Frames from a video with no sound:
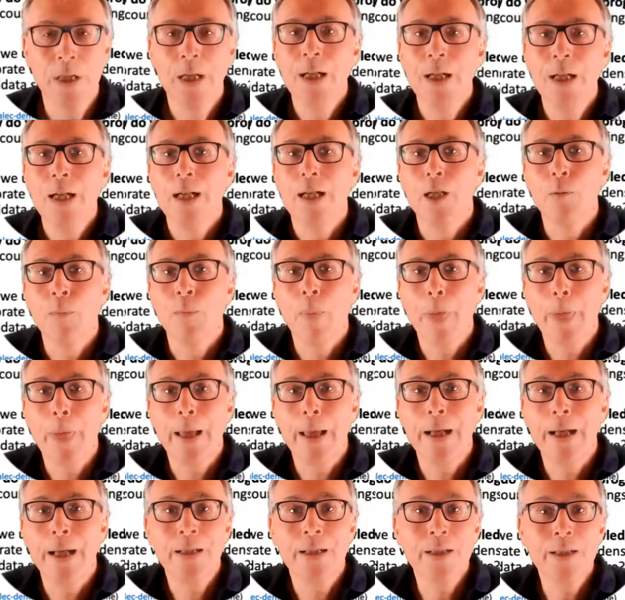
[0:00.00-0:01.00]
Um,
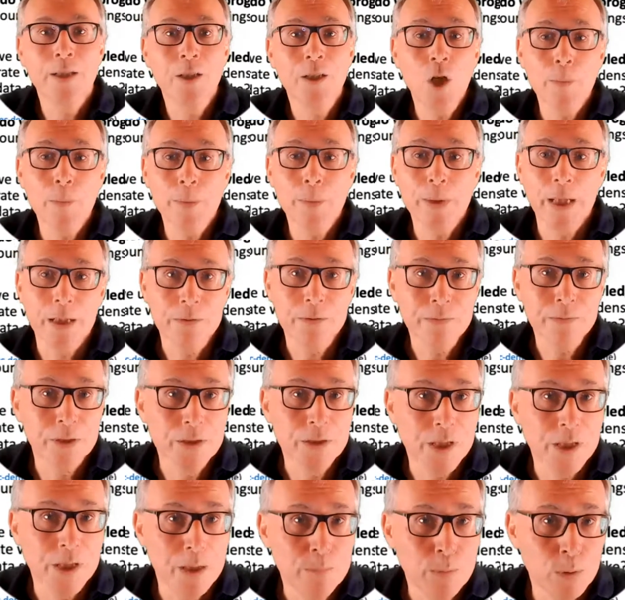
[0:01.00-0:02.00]
it can accommodate, for
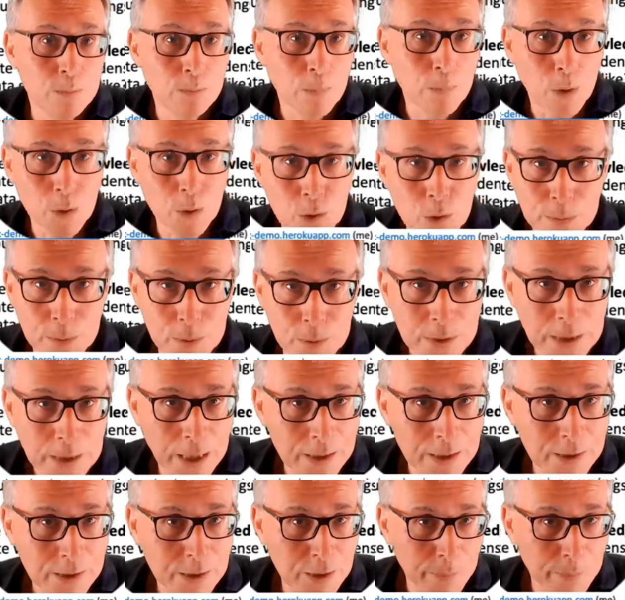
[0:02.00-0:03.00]
example, multiple
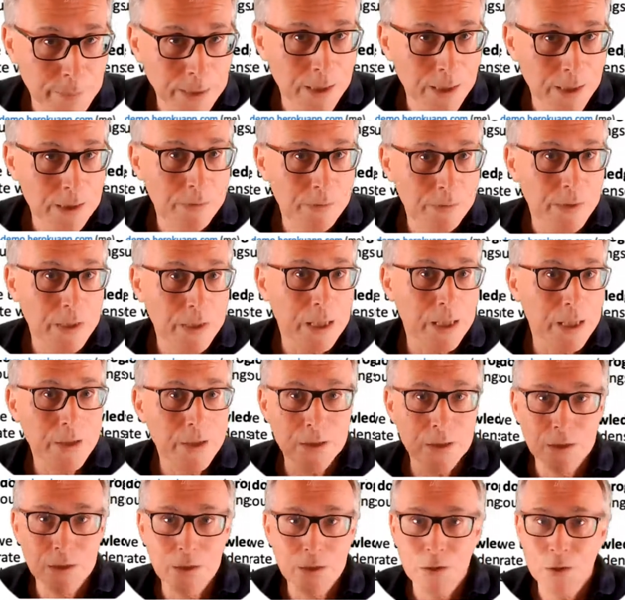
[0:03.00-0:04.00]
taxonomic
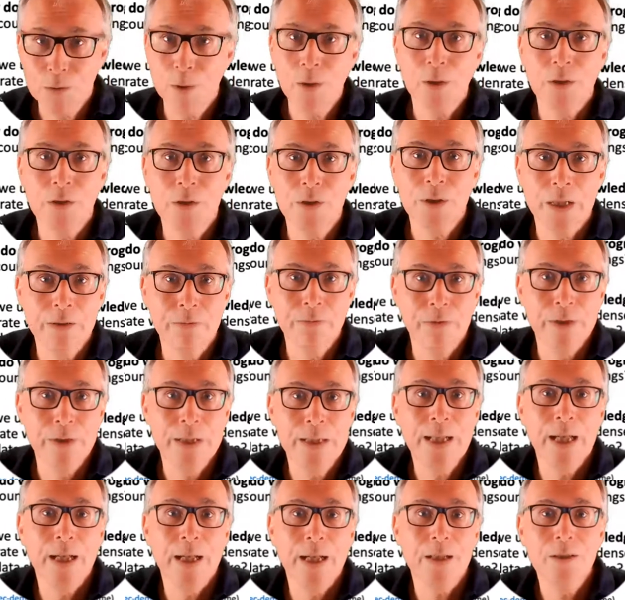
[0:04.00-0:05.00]
classifications because every
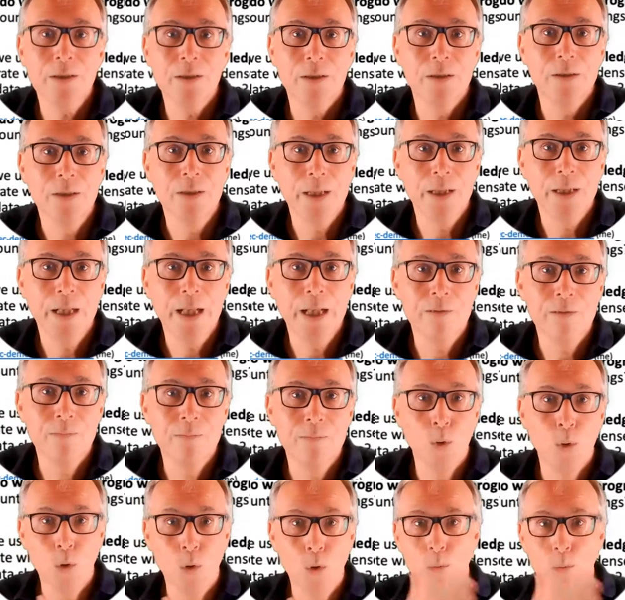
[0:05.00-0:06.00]
taxon can have more than
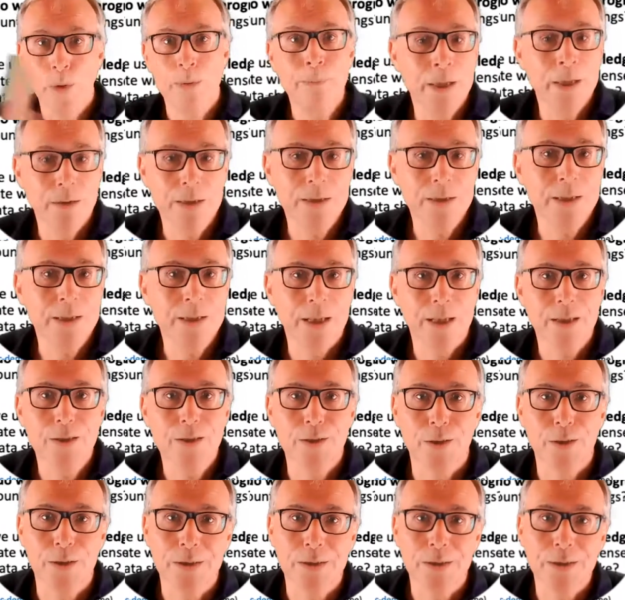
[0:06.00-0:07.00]
one parent
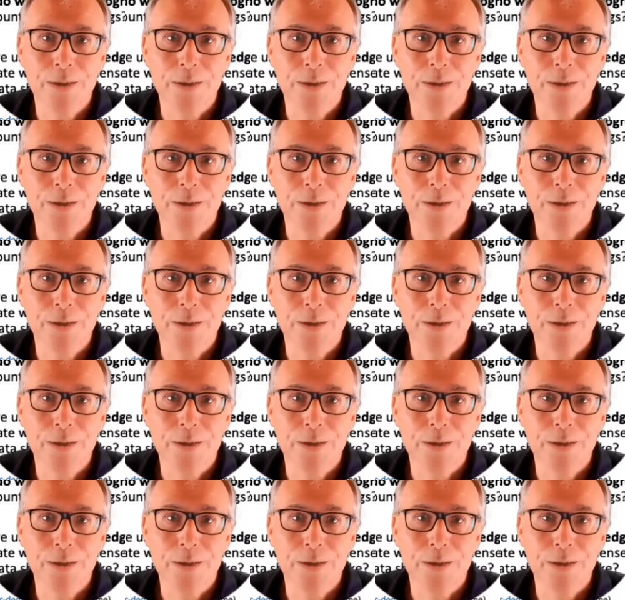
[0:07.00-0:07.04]
taxon.